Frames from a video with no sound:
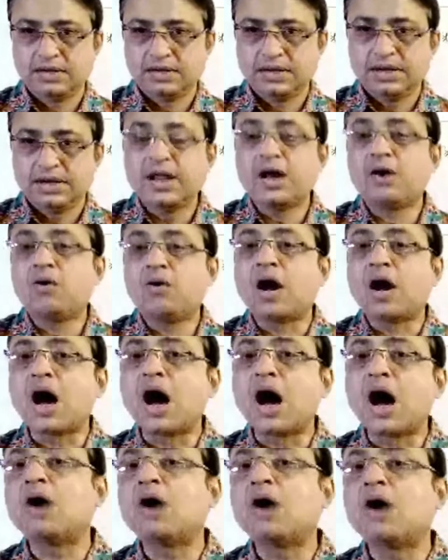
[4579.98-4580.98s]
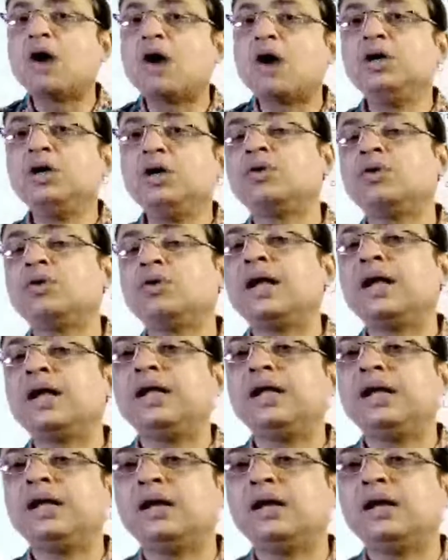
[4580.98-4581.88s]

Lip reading: Now, how you can